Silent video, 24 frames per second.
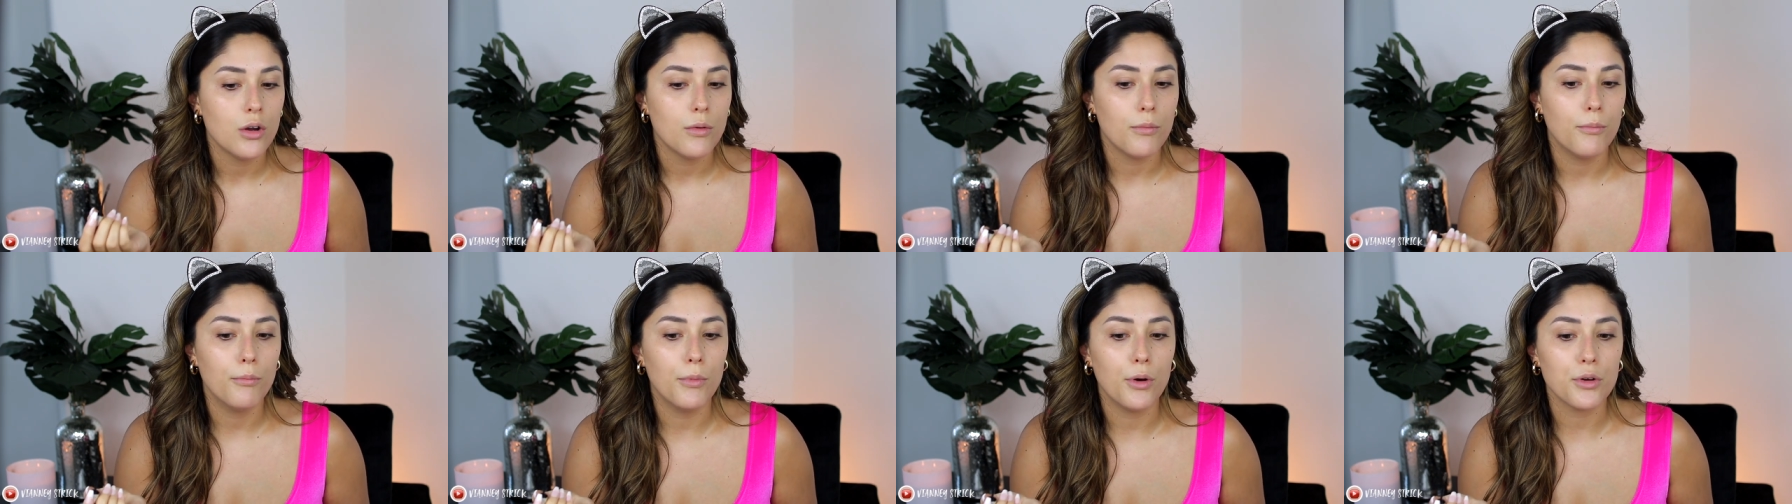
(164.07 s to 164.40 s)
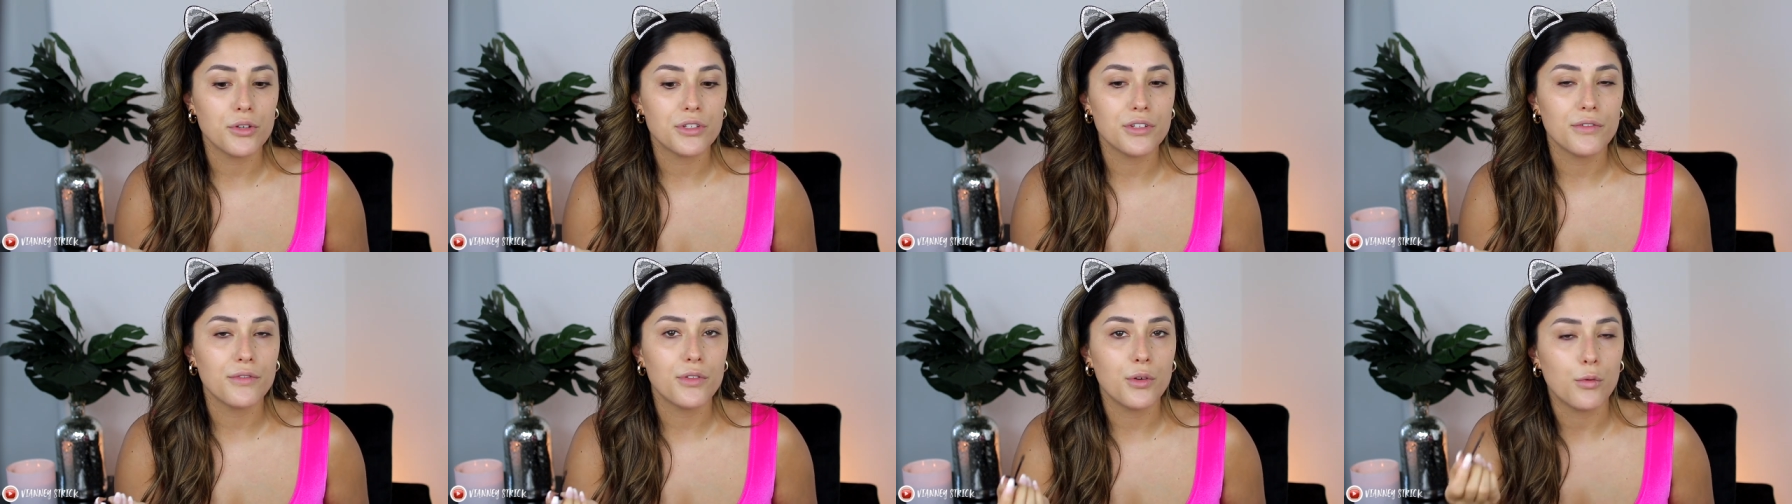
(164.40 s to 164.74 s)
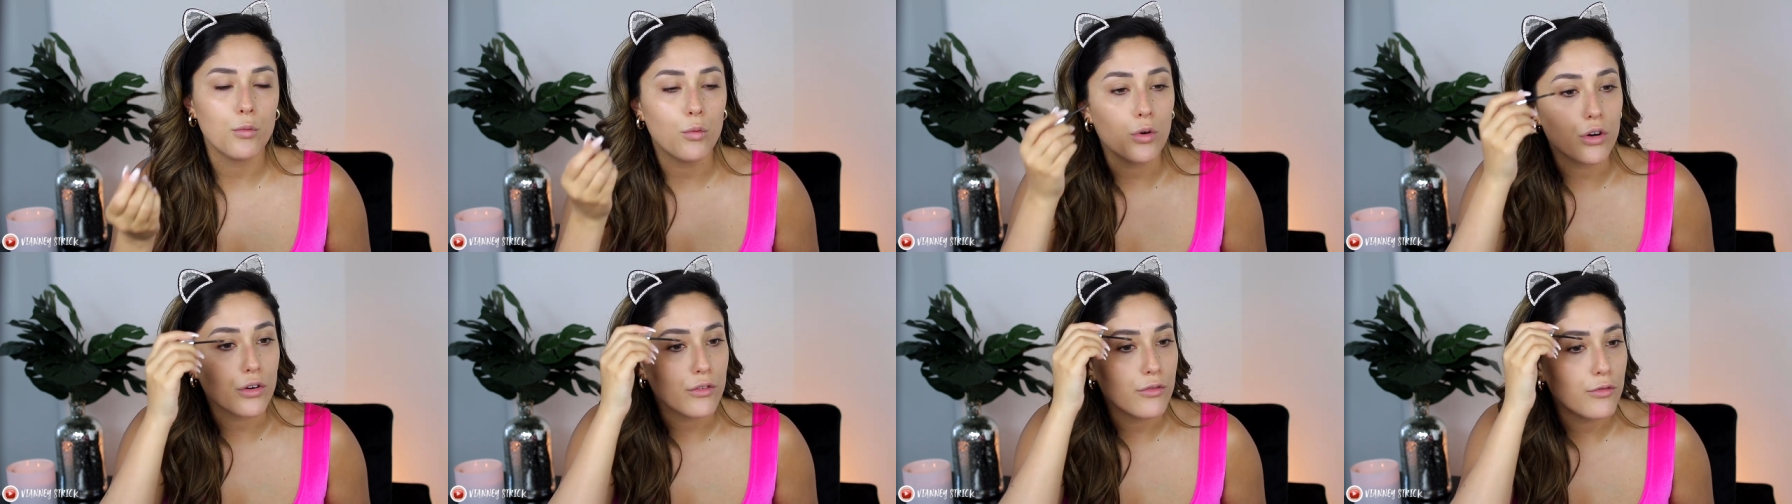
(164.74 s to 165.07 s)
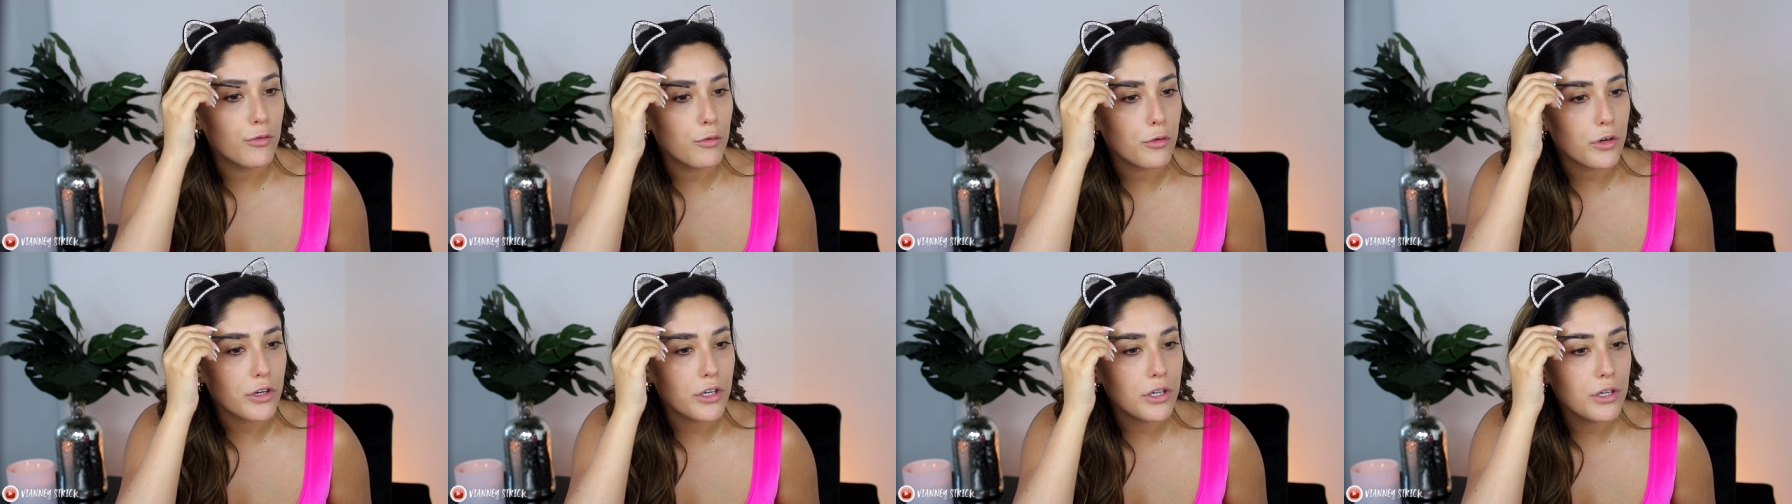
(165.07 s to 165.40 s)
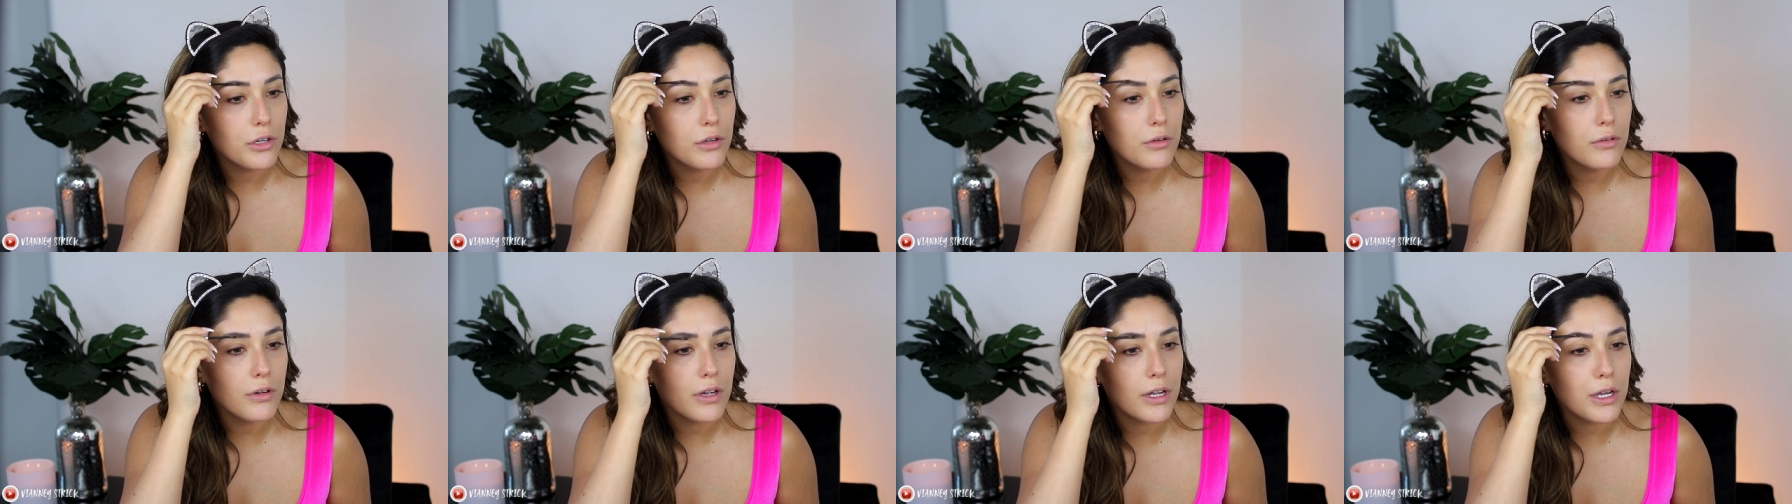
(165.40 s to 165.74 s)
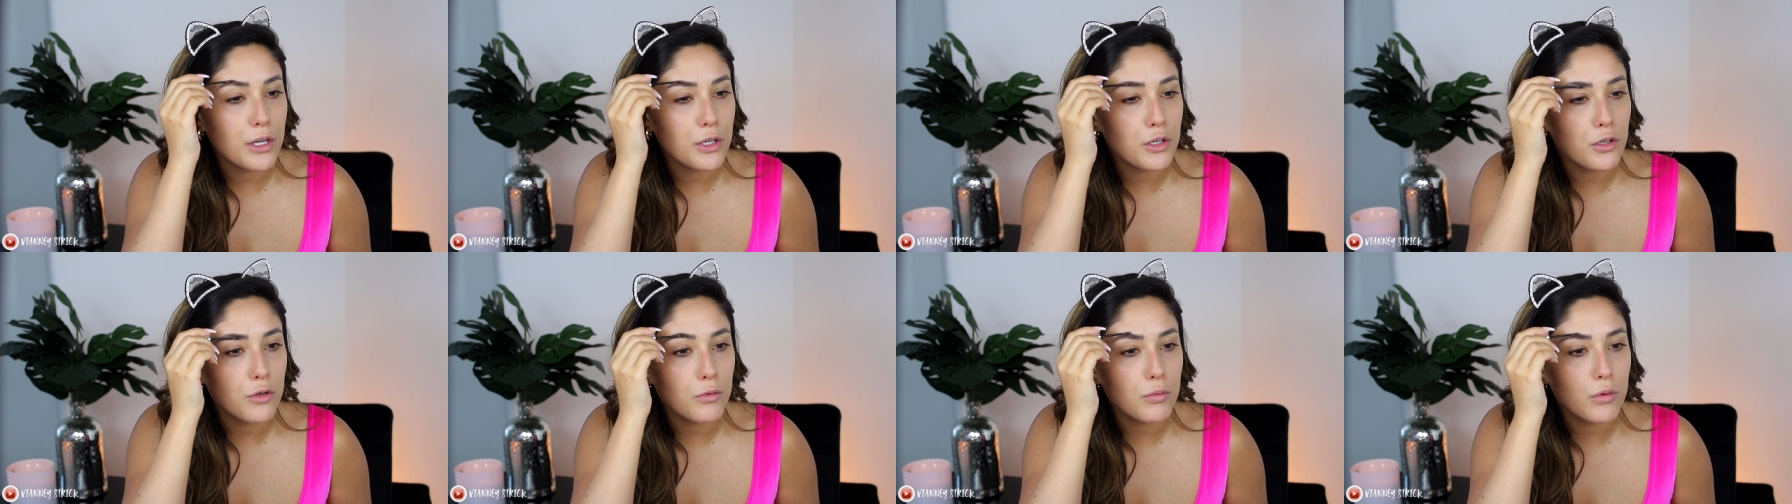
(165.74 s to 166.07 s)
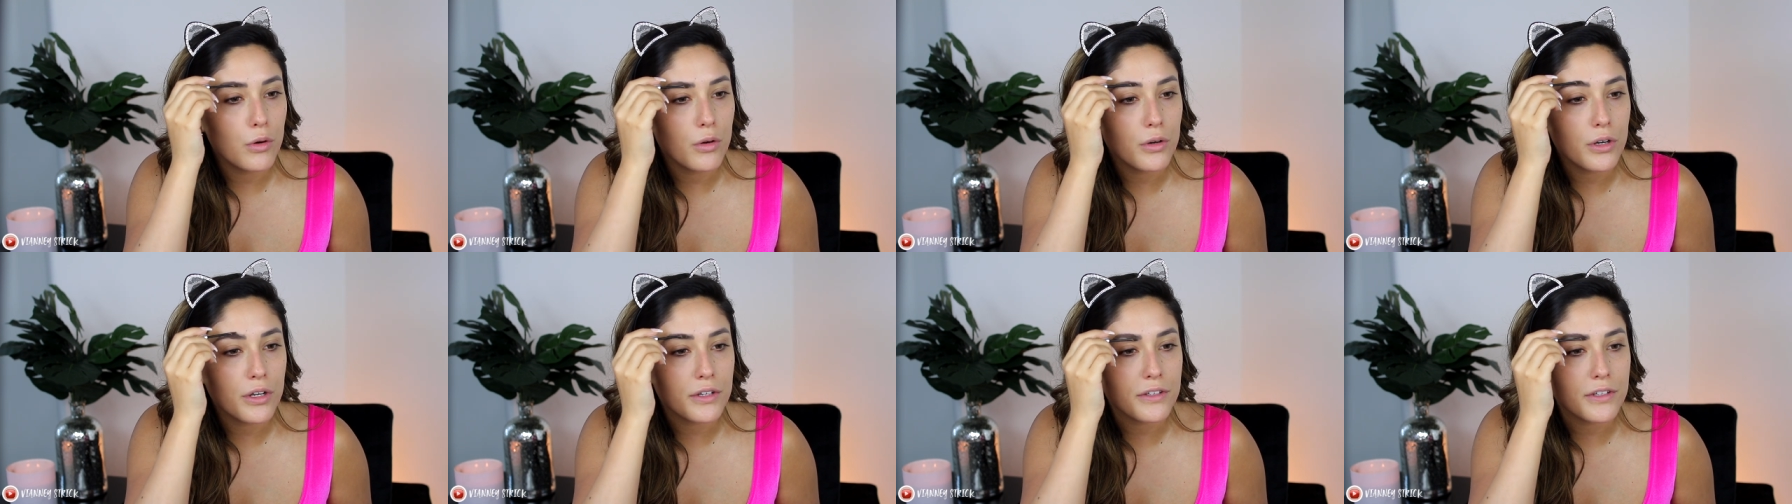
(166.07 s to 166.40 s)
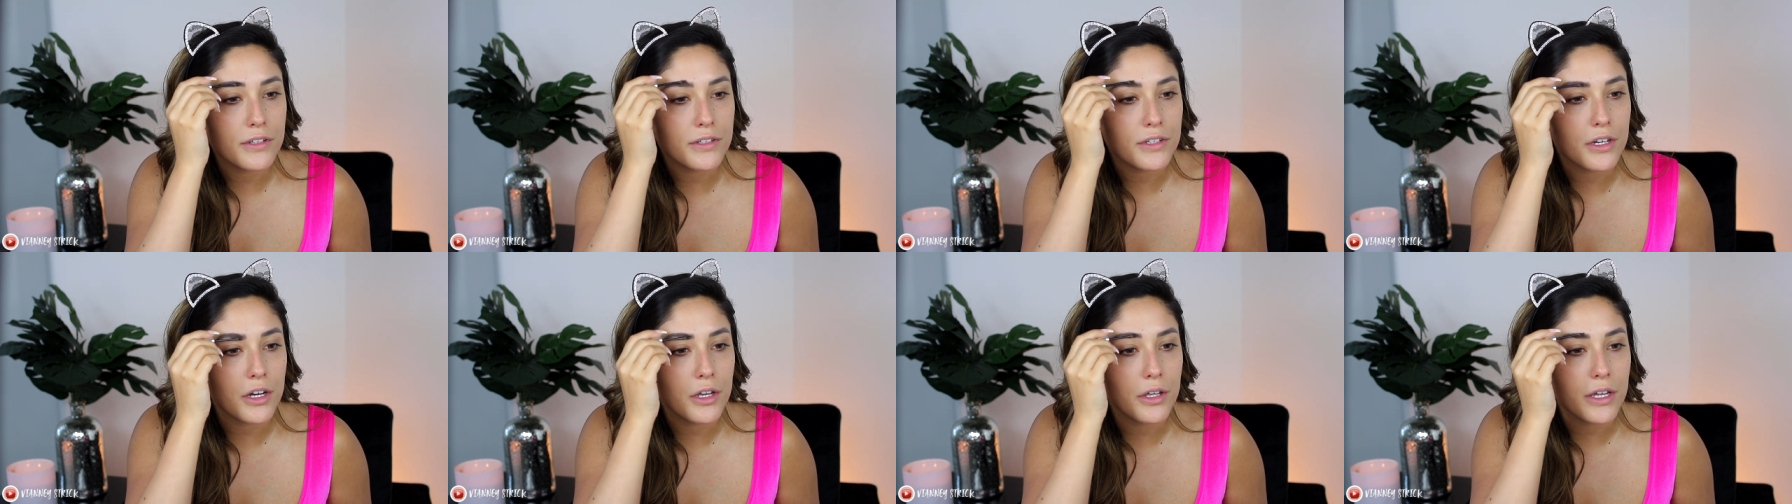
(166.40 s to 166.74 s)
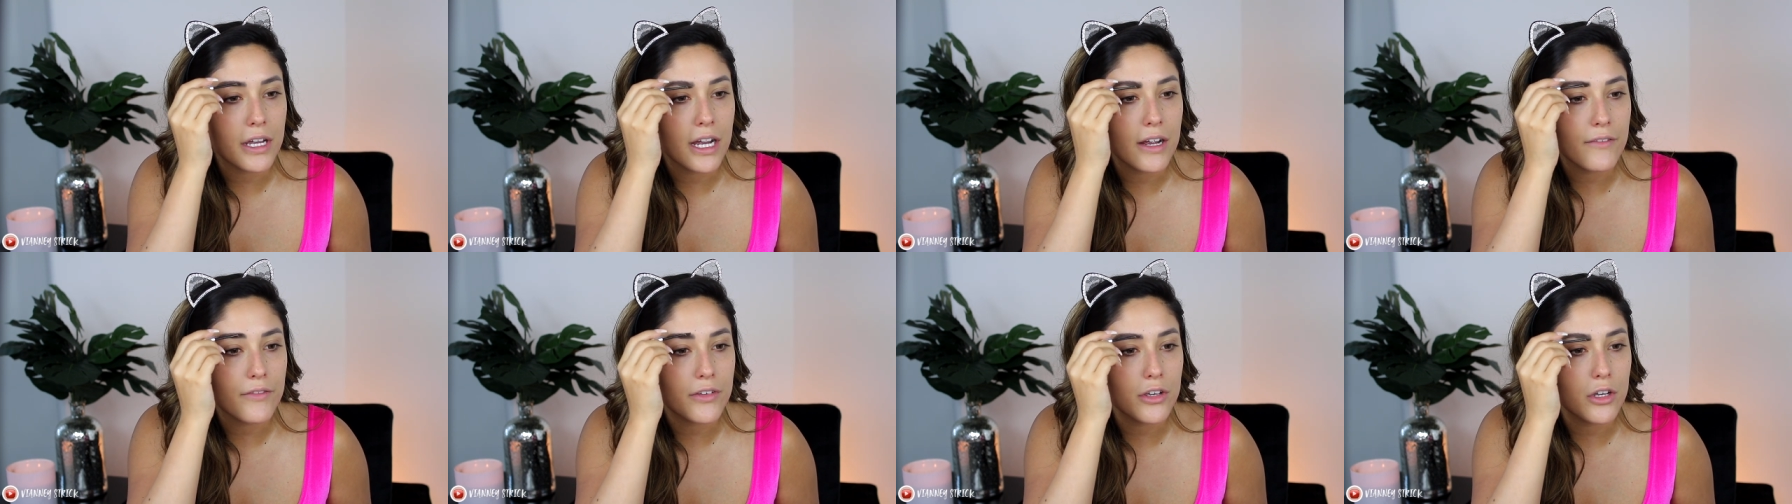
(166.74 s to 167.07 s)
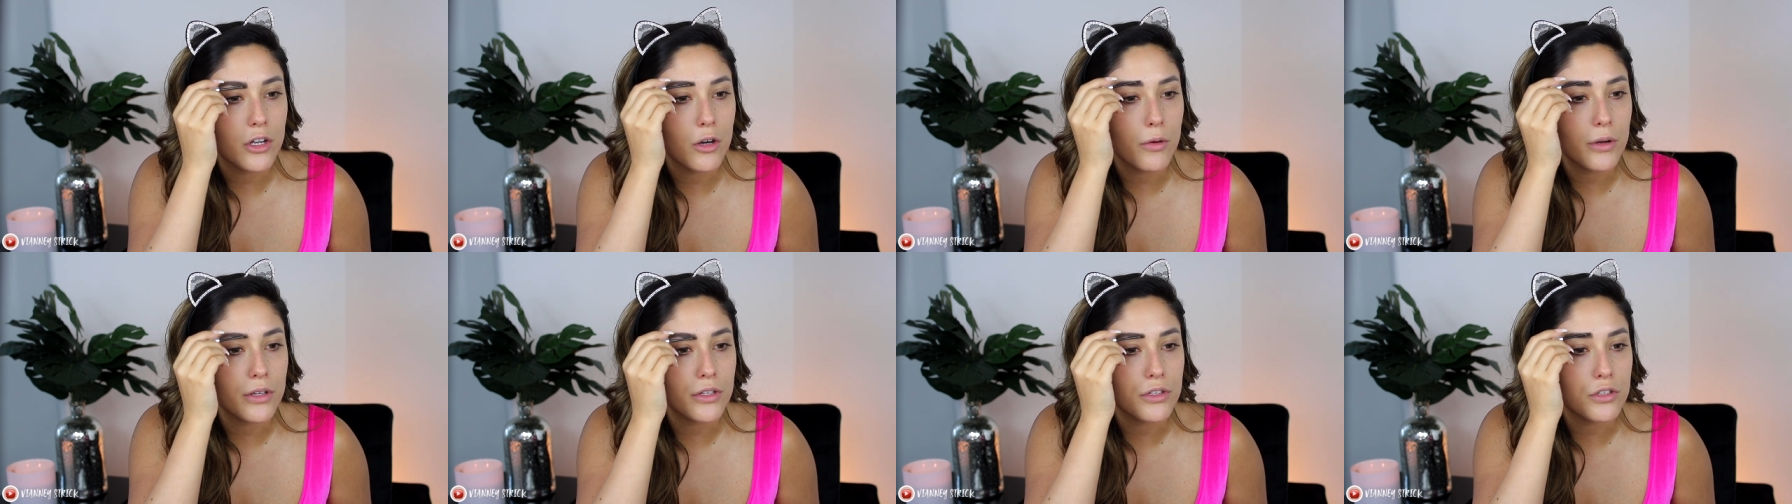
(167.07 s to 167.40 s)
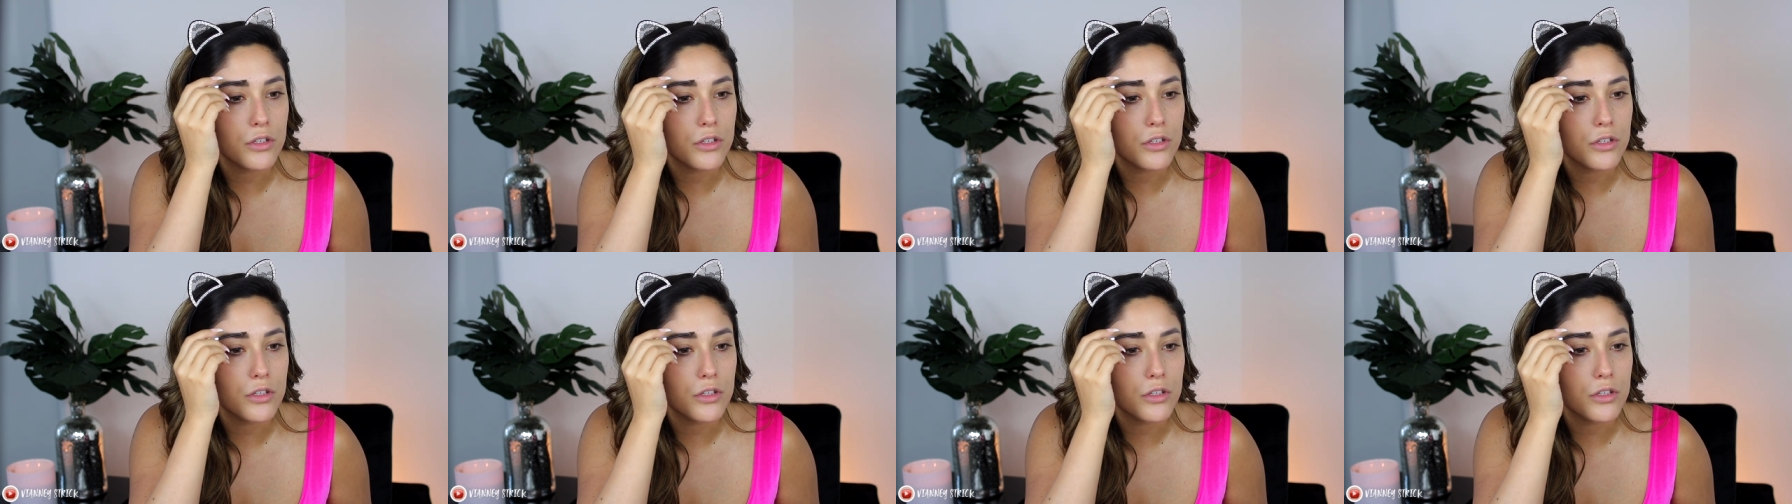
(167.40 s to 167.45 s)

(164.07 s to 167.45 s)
most of the work for you and you won't necessarily have to go in